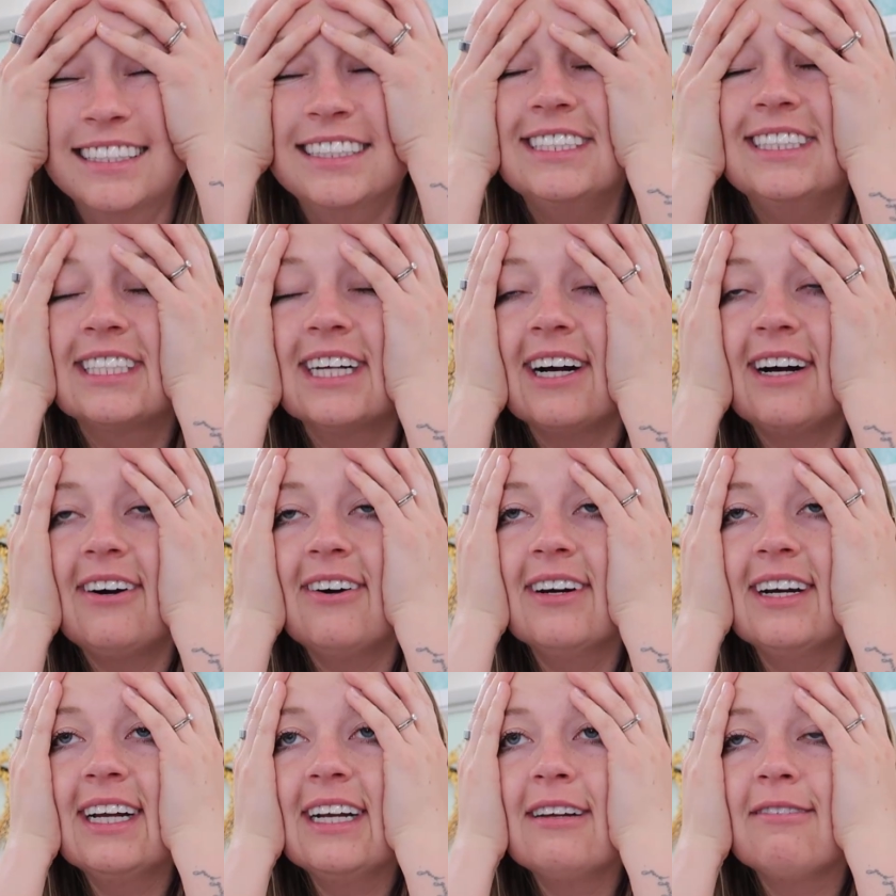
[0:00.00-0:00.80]

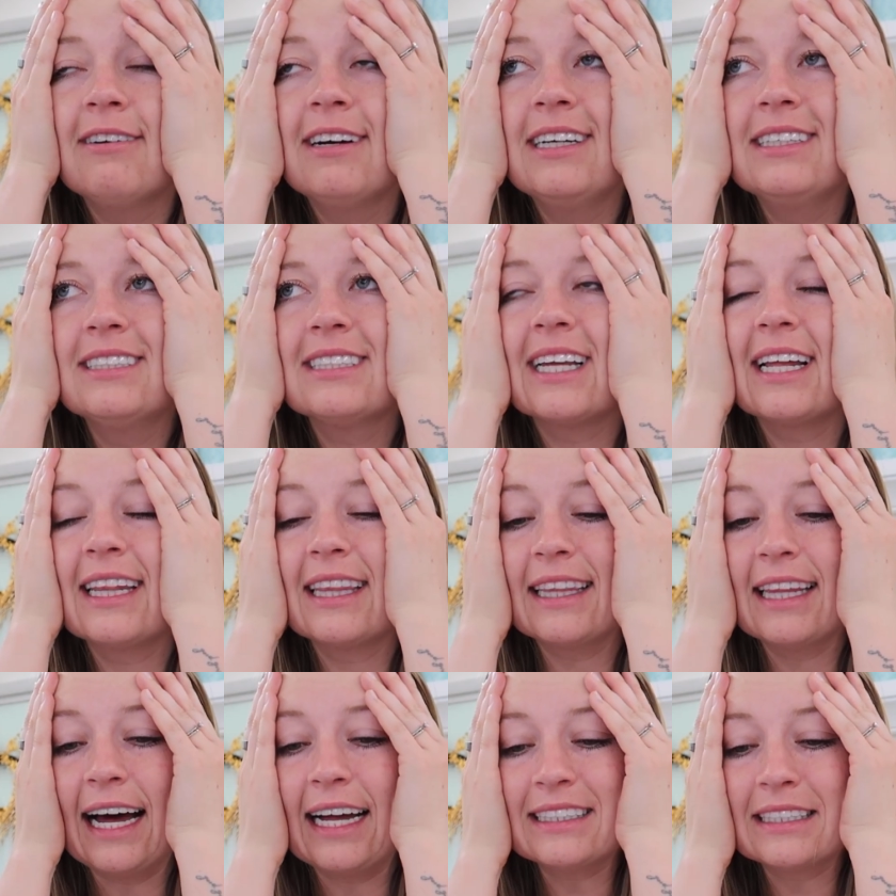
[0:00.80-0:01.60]
So anyways,
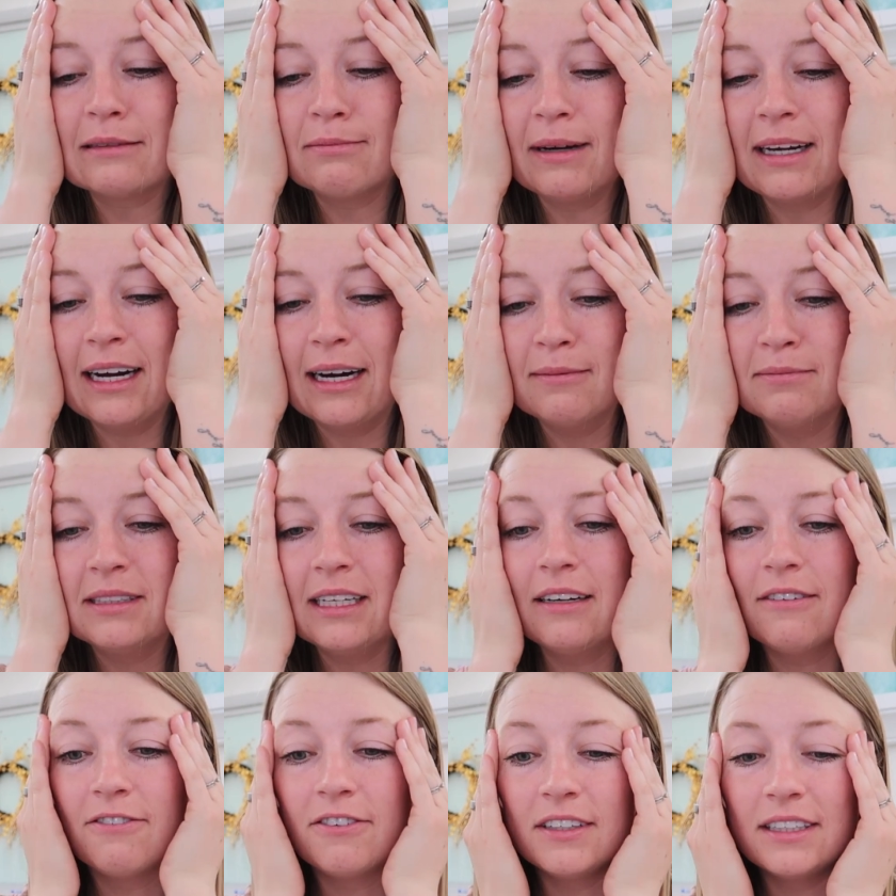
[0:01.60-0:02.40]
that's my
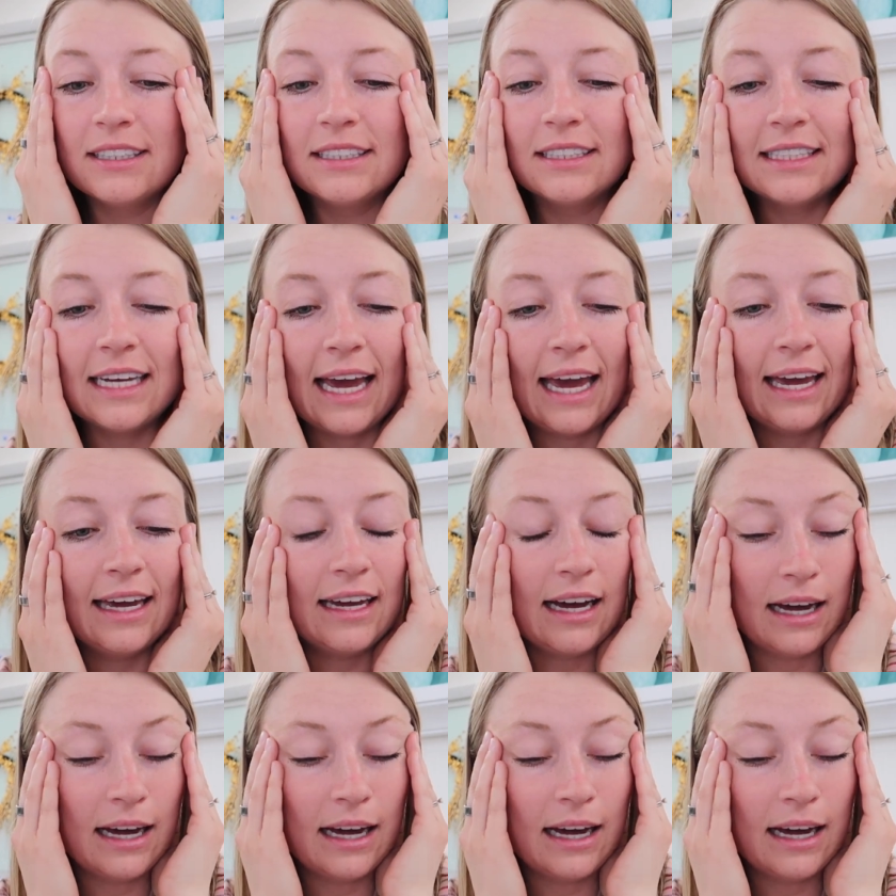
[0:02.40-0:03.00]
update for the day.